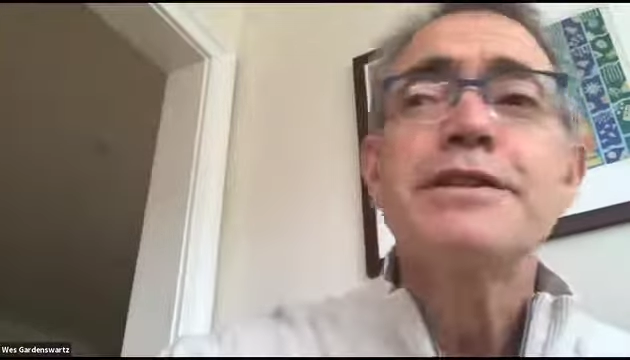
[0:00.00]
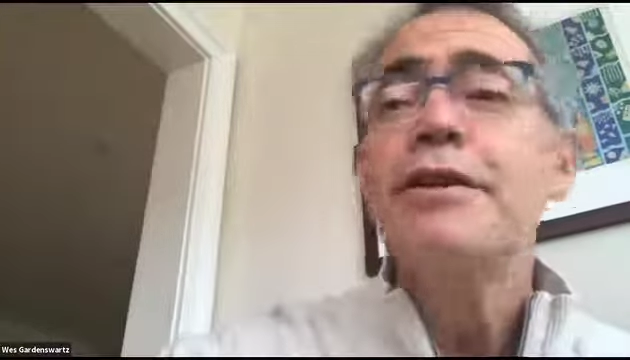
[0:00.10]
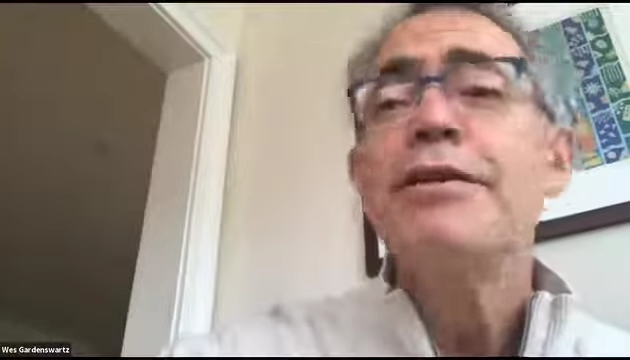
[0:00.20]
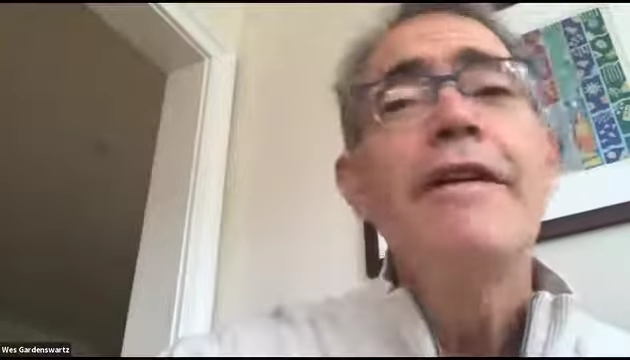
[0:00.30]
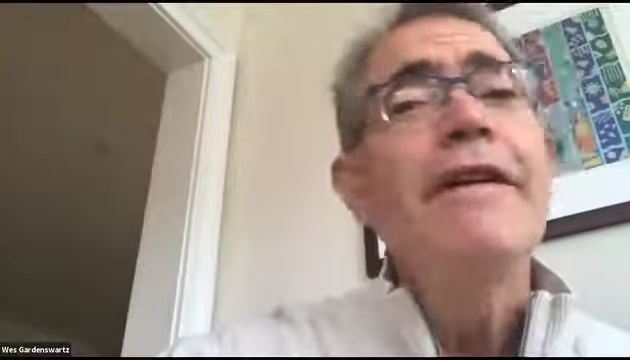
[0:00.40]

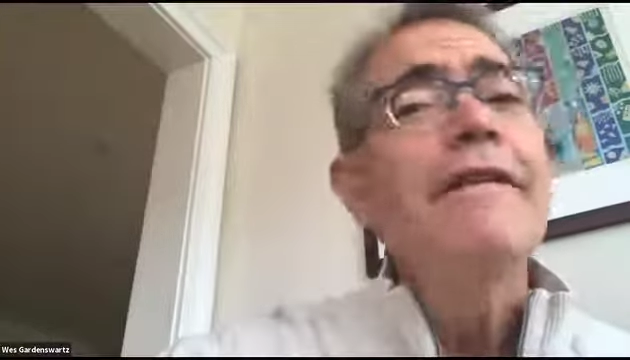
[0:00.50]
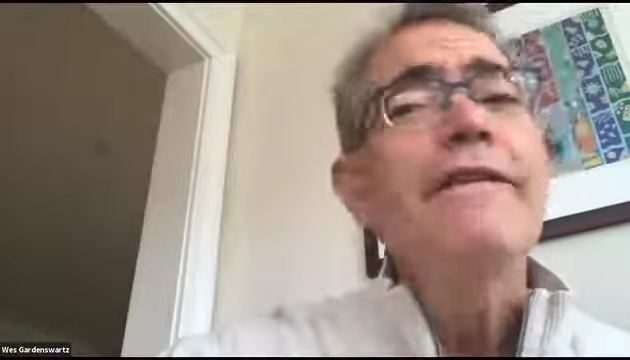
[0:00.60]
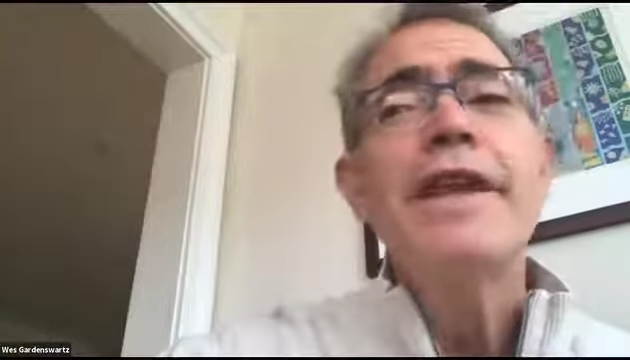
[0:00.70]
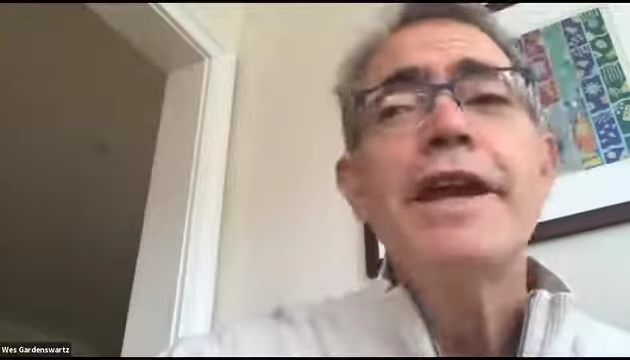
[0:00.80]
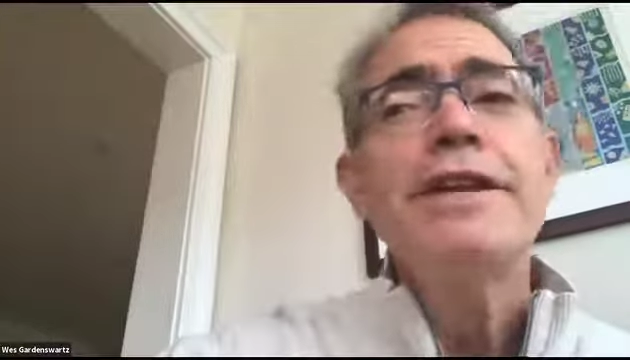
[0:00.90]
So
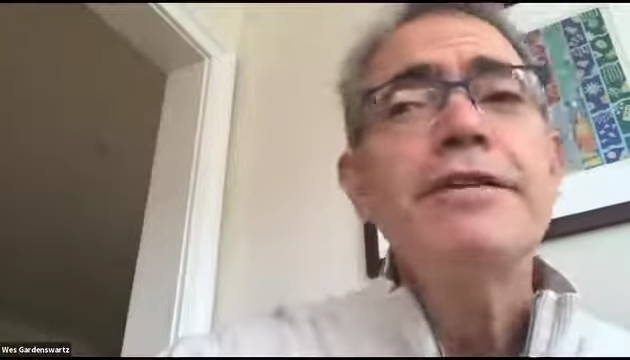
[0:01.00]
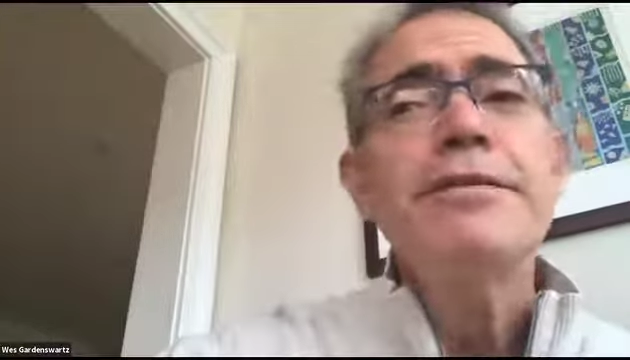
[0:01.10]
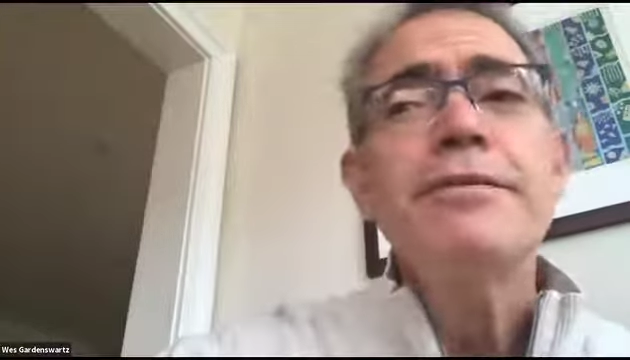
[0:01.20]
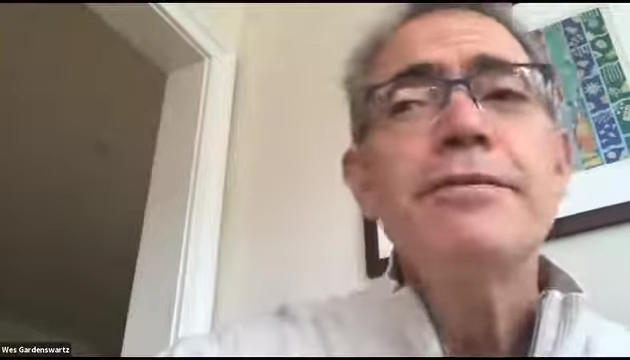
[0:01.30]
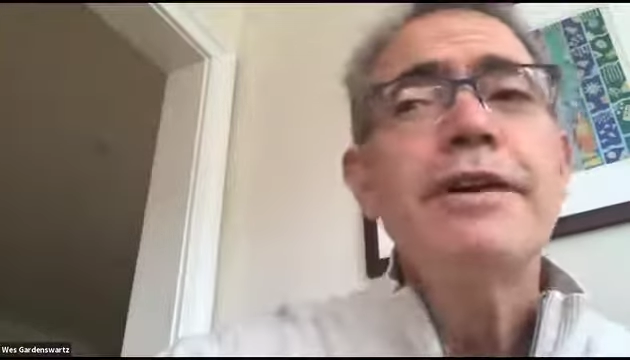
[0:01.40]
thank
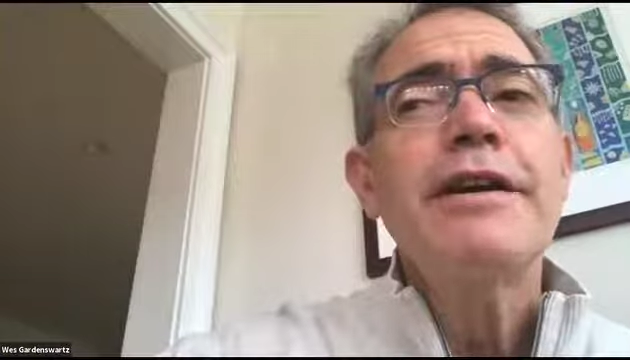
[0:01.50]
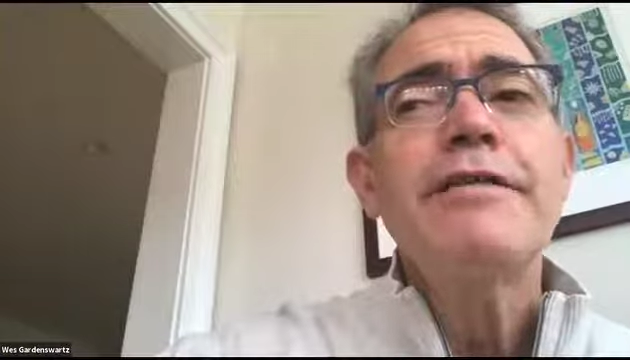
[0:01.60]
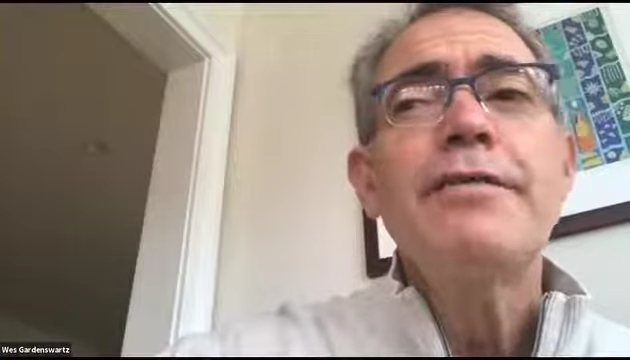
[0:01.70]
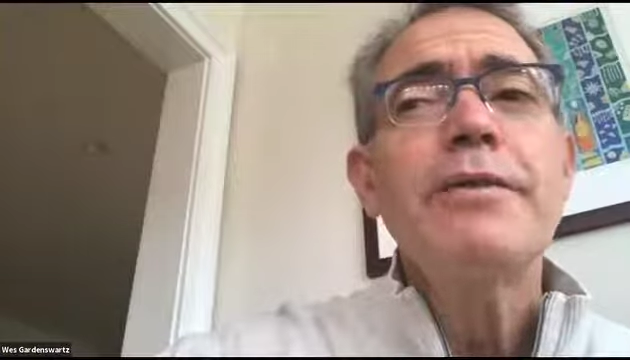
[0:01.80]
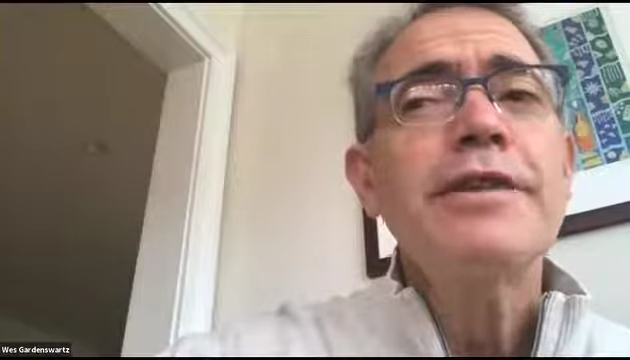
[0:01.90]
you uh,
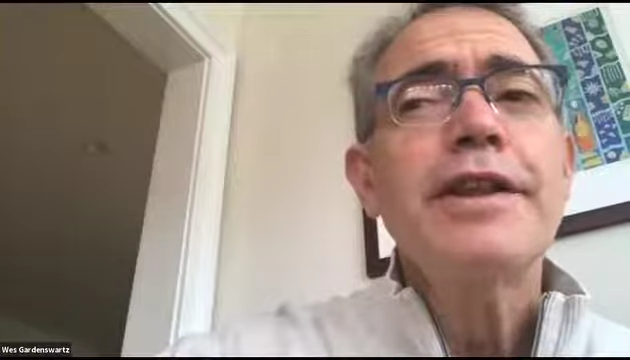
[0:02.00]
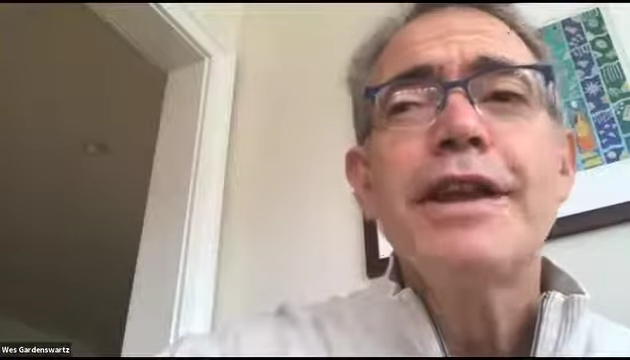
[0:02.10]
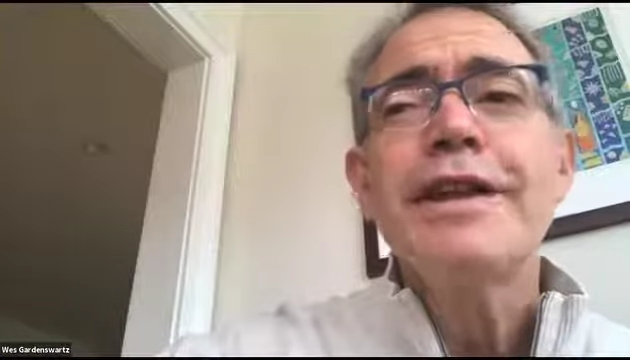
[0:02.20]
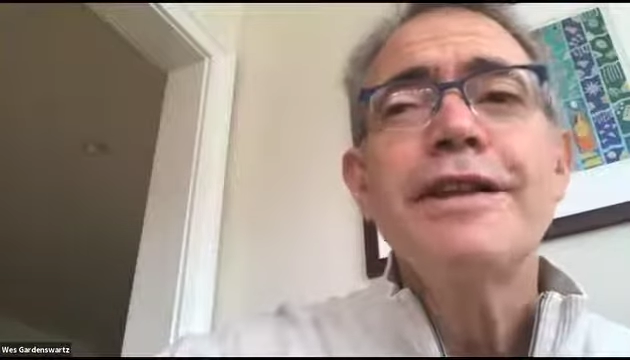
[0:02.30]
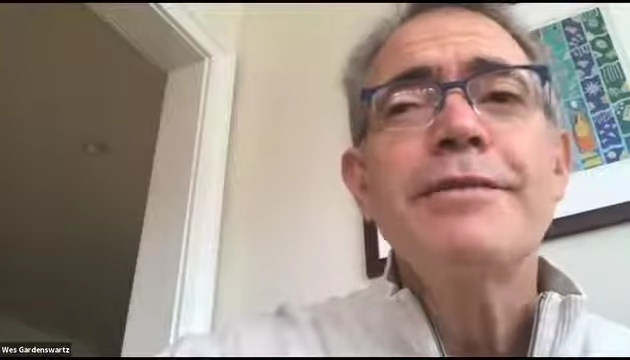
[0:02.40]
for
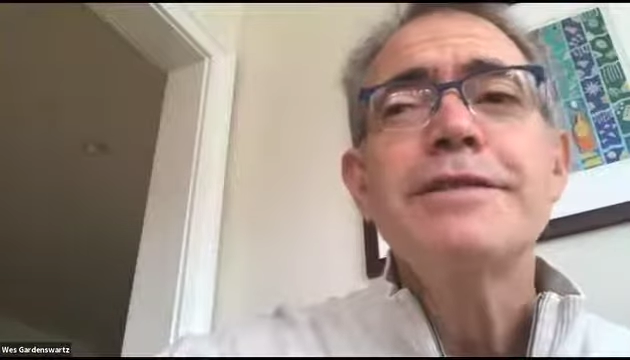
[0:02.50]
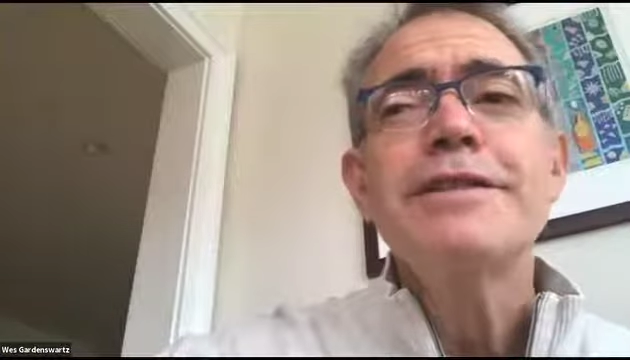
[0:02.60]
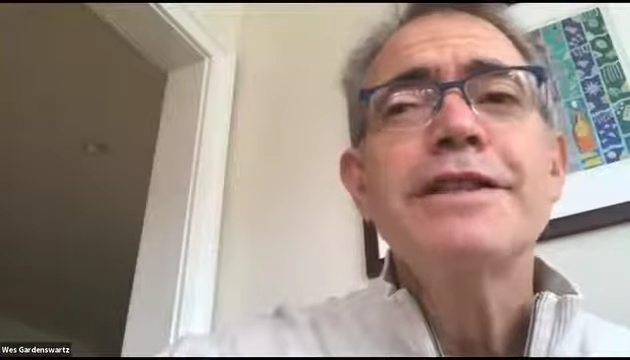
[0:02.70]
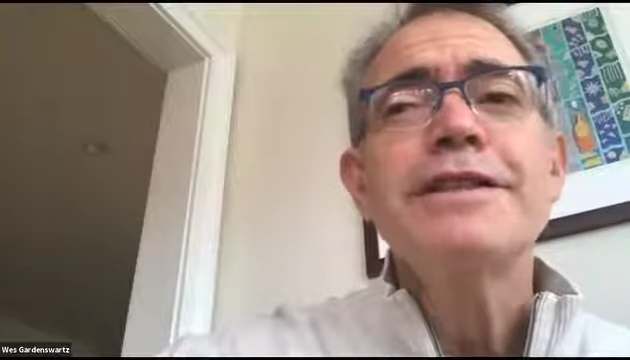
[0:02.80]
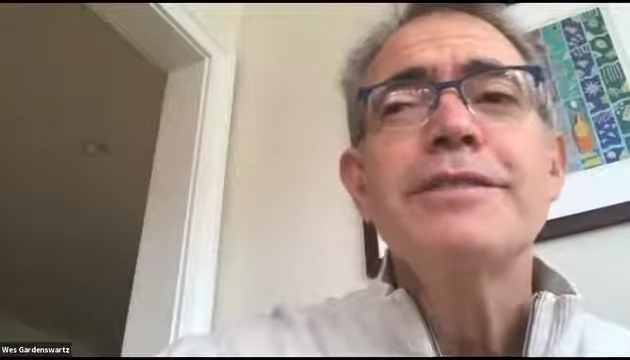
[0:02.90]
that. It
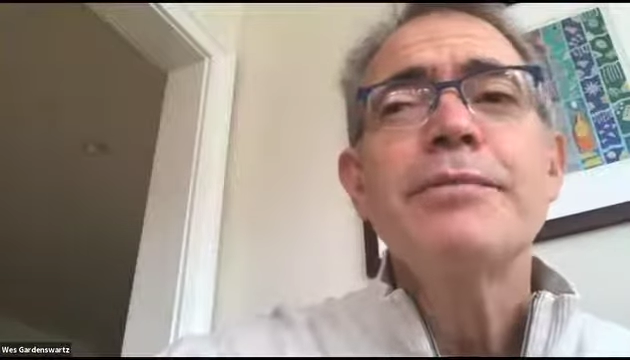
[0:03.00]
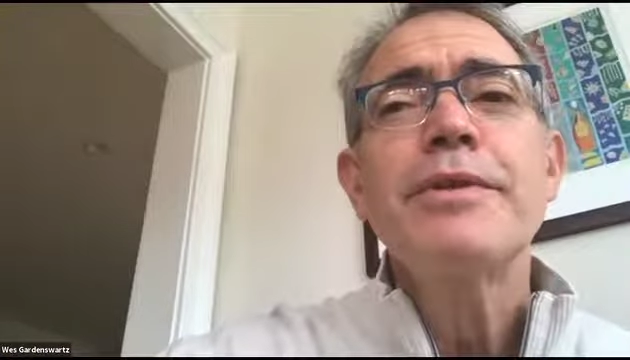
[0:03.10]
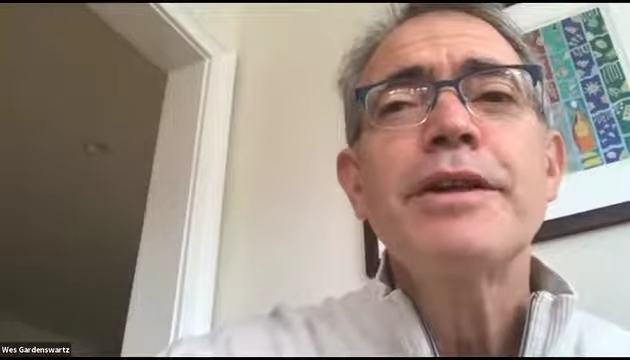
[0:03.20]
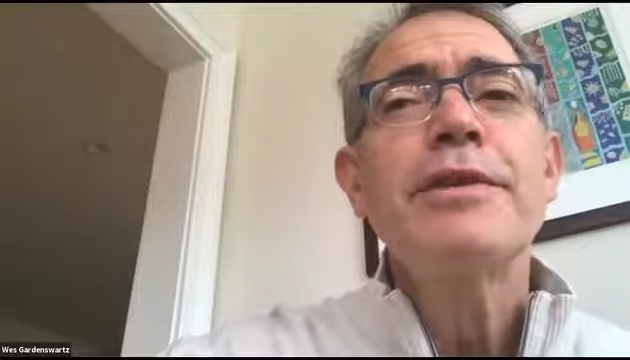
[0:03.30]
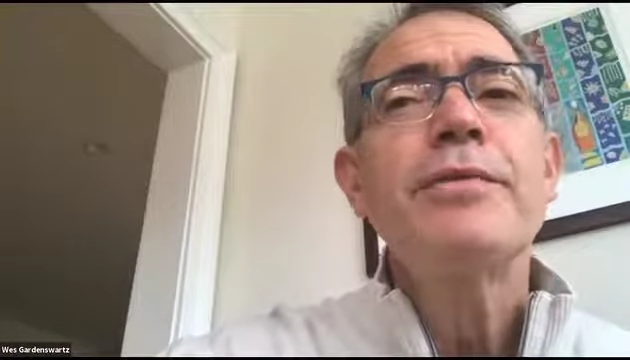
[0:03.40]
was just
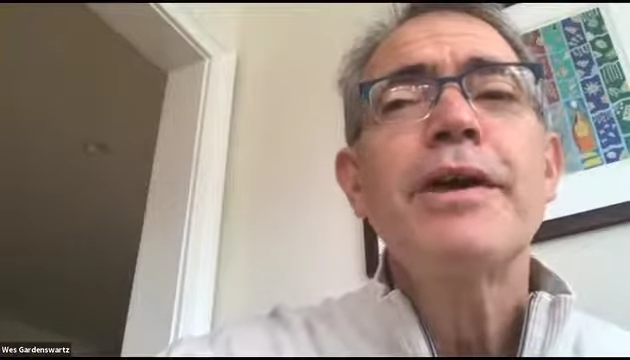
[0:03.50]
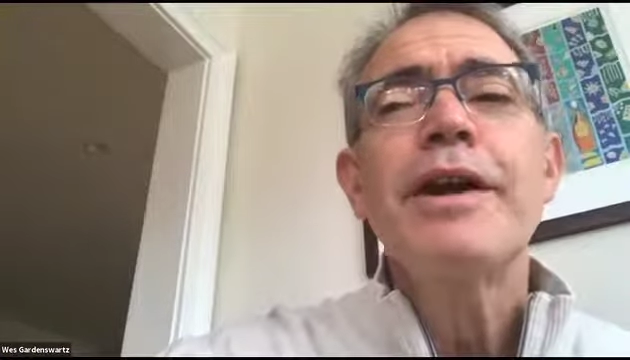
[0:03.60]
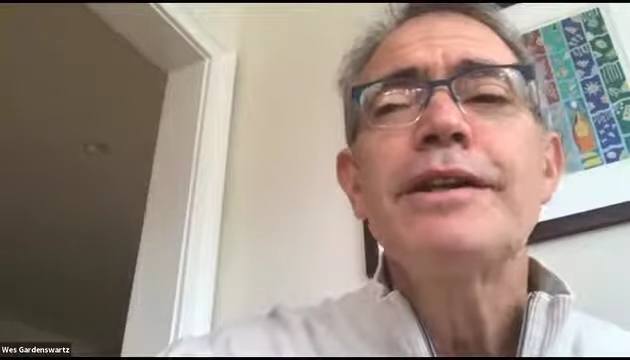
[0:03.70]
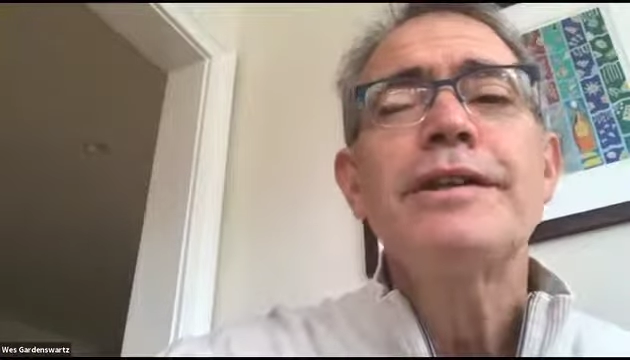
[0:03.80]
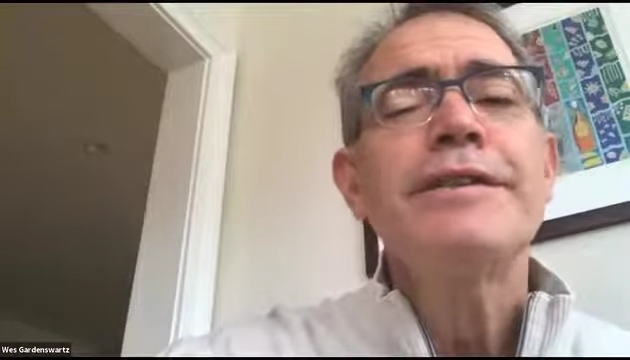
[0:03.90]
really
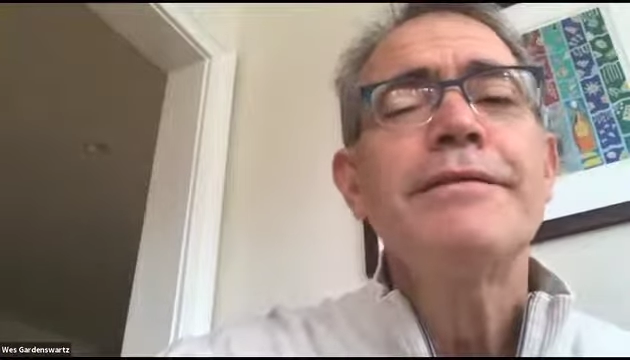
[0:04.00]
quite,